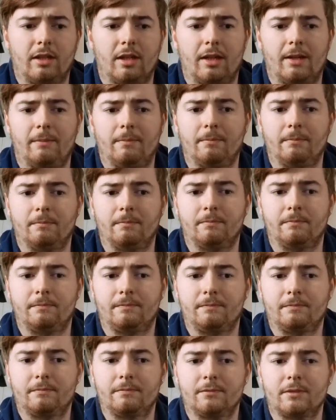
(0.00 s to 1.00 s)
Um,
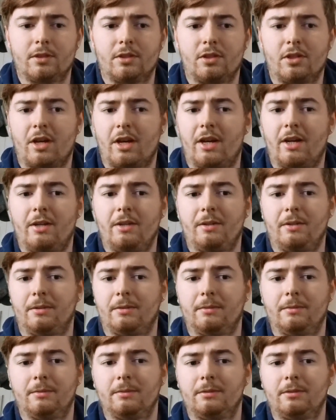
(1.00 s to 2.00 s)

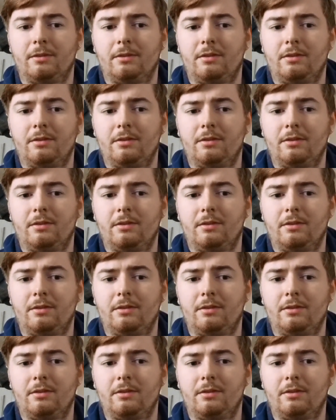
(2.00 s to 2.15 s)
so,